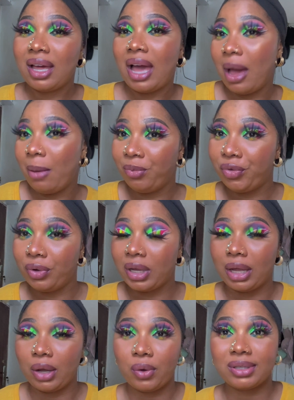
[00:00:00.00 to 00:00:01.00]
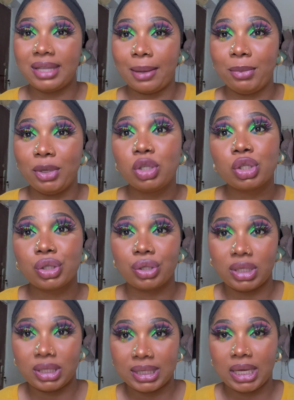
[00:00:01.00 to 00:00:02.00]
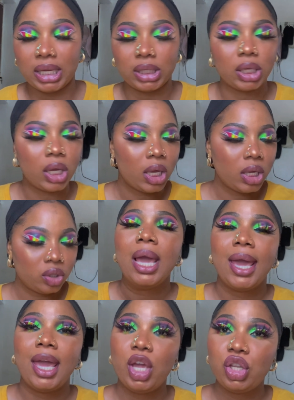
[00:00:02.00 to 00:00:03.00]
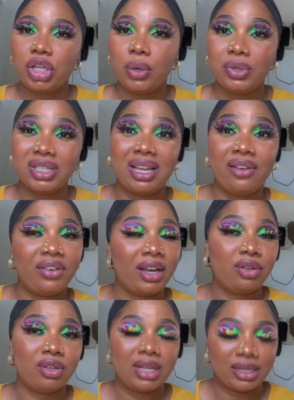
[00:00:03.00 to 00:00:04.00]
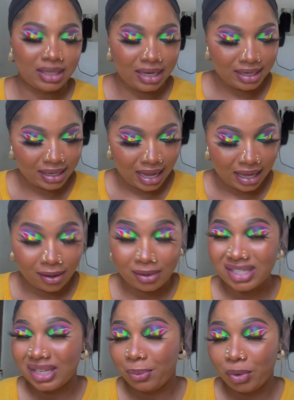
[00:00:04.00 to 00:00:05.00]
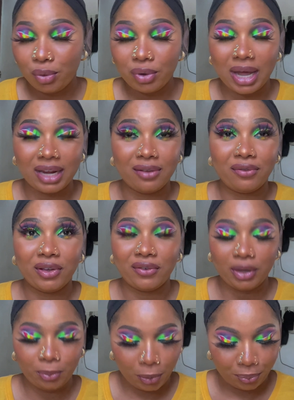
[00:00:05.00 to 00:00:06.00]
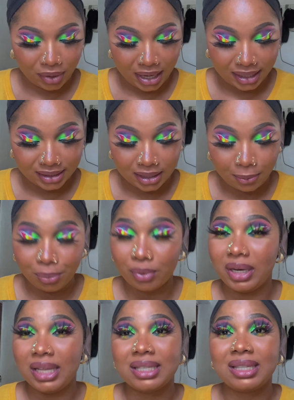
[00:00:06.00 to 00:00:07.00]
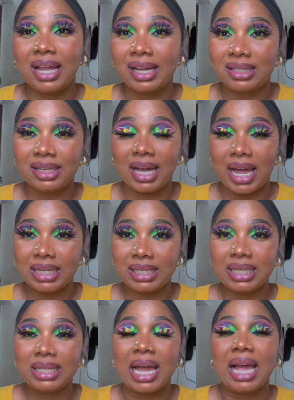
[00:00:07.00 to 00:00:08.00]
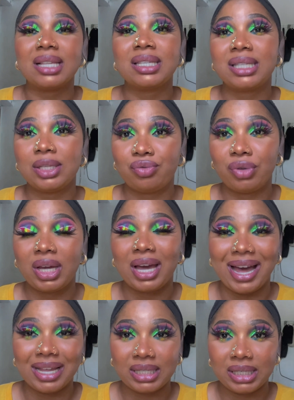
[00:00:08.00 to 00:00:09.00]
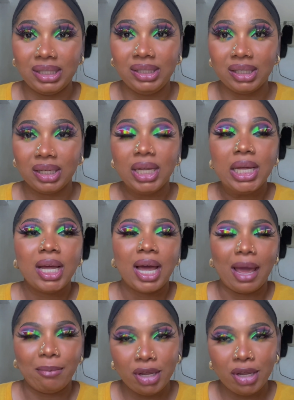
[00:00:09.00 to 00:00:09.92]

harmful can cause damage to the skin AHA, which is alpha hydroxy, a typical and a very, very popular example is lactic acid and citric acid i